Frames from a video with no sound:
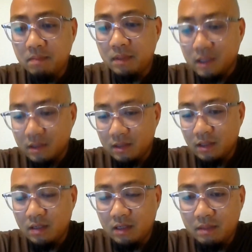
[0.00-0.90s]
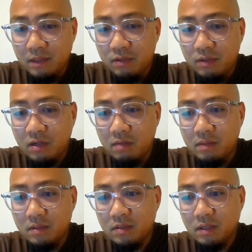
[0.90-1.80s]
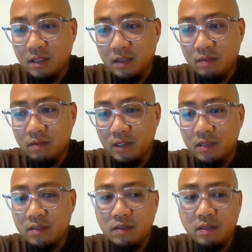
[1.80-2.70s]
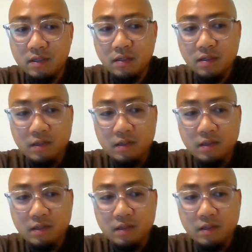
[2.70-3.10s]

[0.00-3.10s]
But yeah, let me know in the comments, like, what do you guys think?